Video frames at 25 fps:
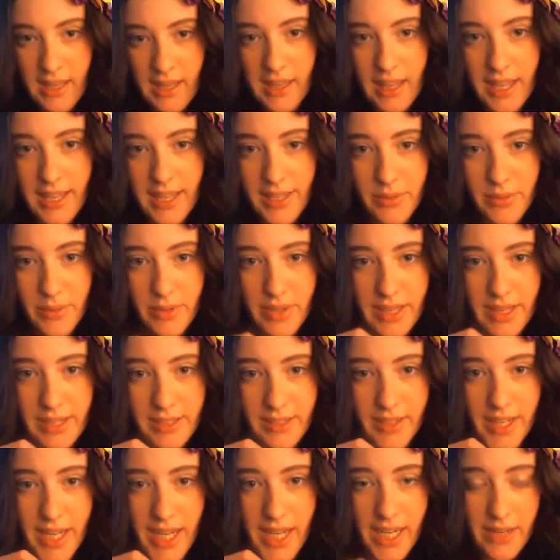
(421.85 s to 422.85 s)
Next three things
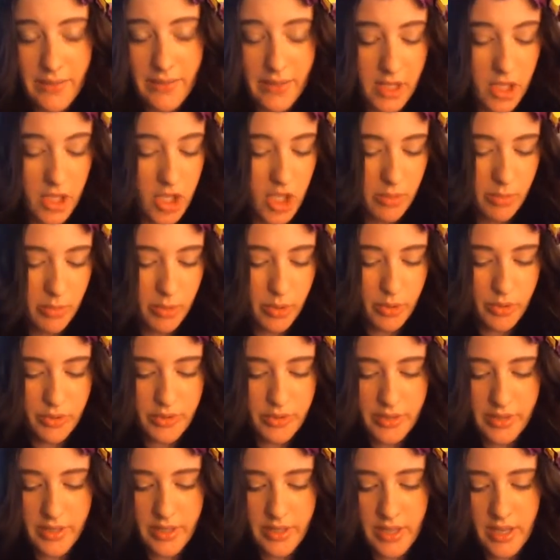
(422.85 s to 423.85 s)
are kind of in a jumble.
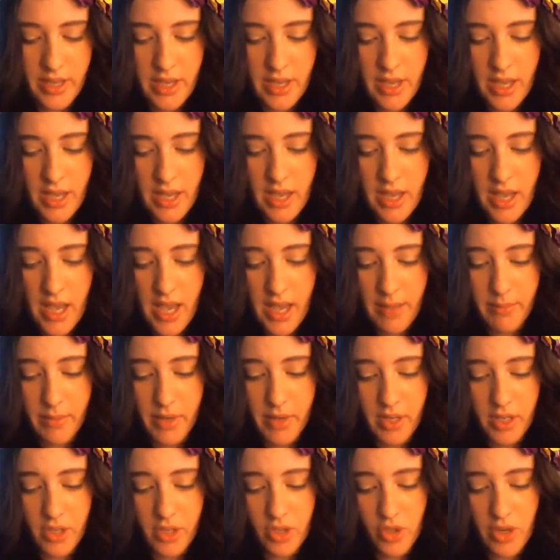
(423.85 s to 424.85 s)
I'm
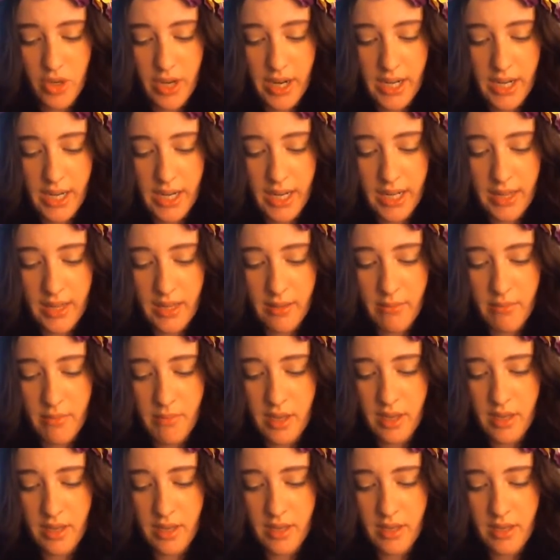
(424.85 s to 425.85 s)
going to try to get them
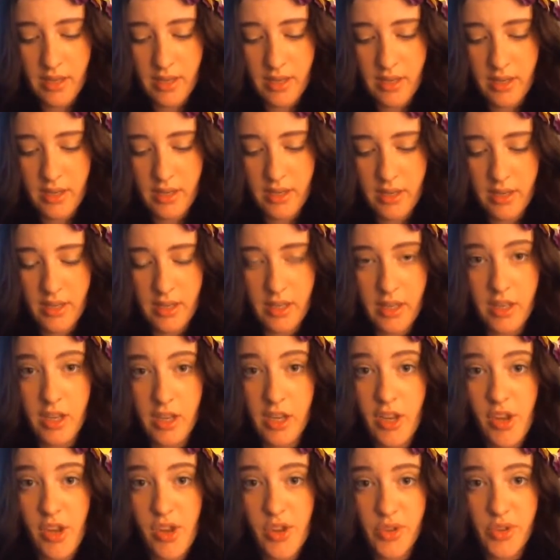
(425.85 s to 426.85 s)

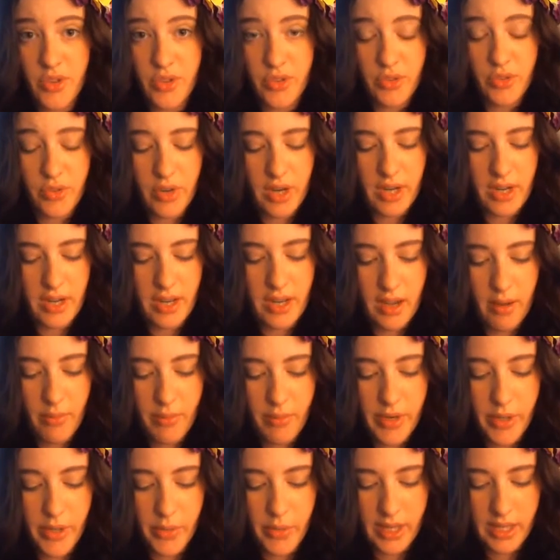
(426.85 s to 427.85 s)
straightened out
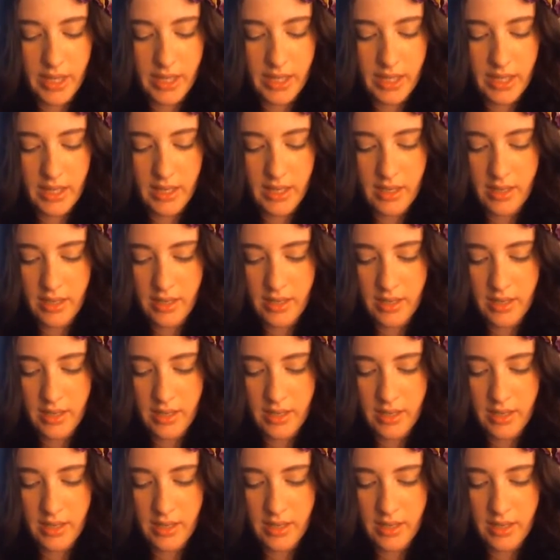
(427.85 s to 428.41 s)
pretty quickly.